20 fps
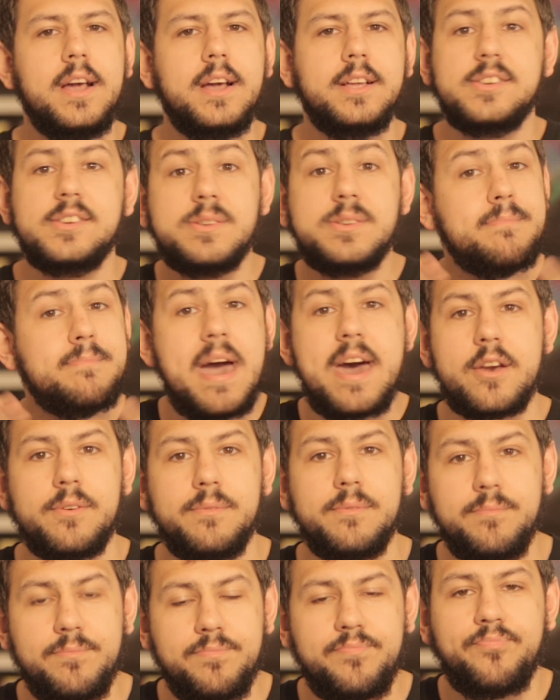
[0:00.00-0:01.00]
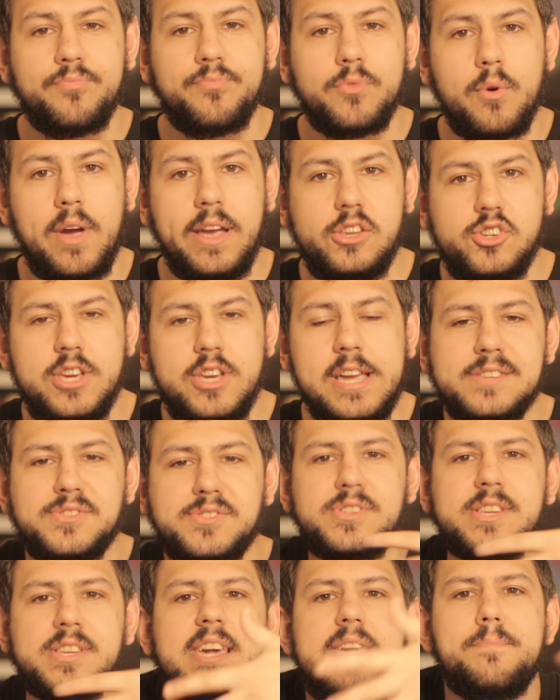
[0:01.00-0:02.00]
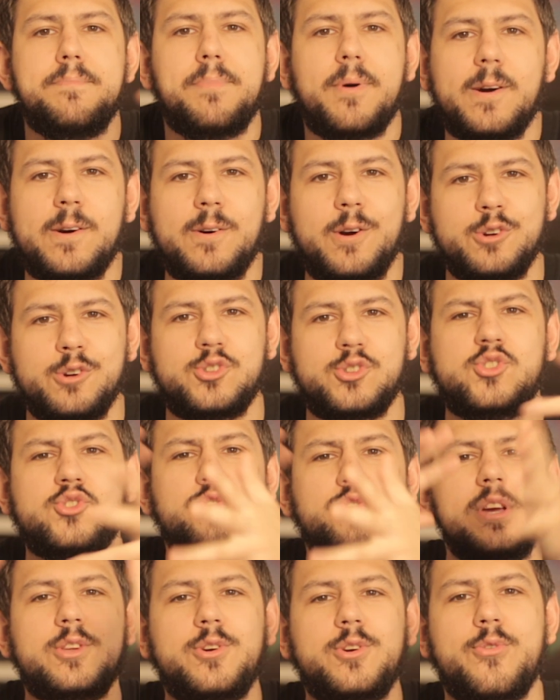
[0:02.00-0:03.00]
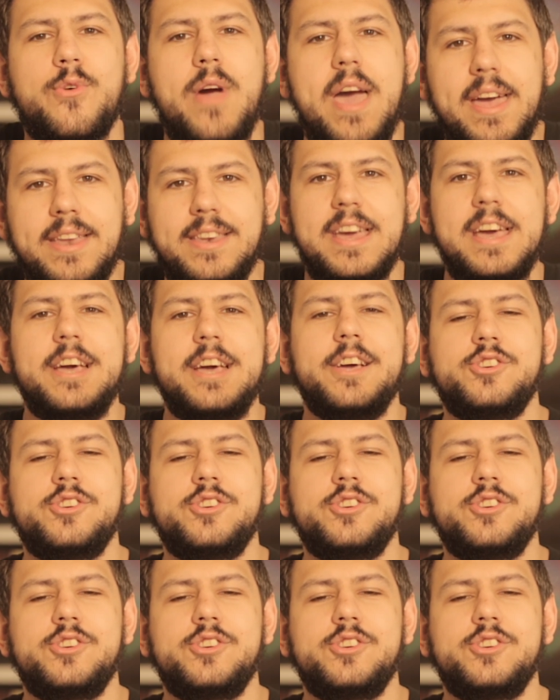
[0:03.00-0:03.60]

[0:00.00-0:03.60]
Doesn't matter, right? She gets to keep her street cred.